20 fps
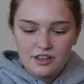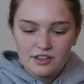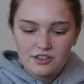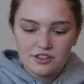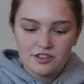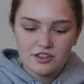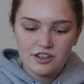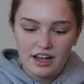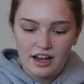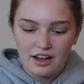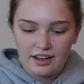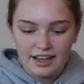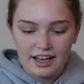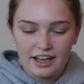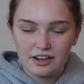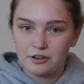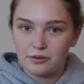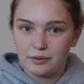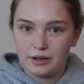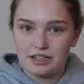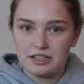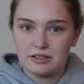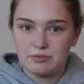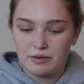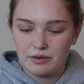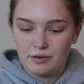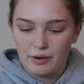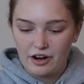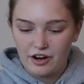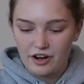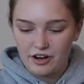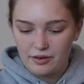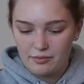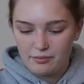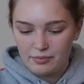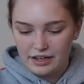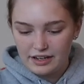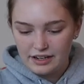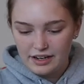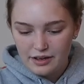So yeah, I cannot wait to be wearing
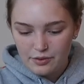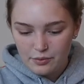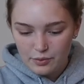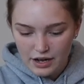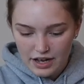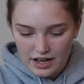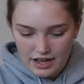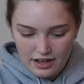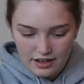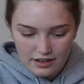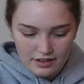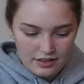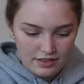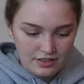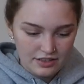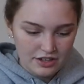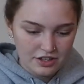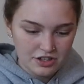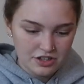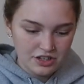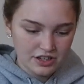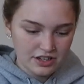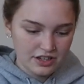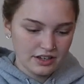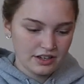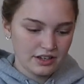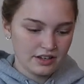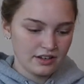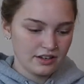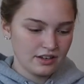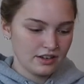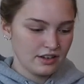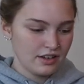my knitwear this year.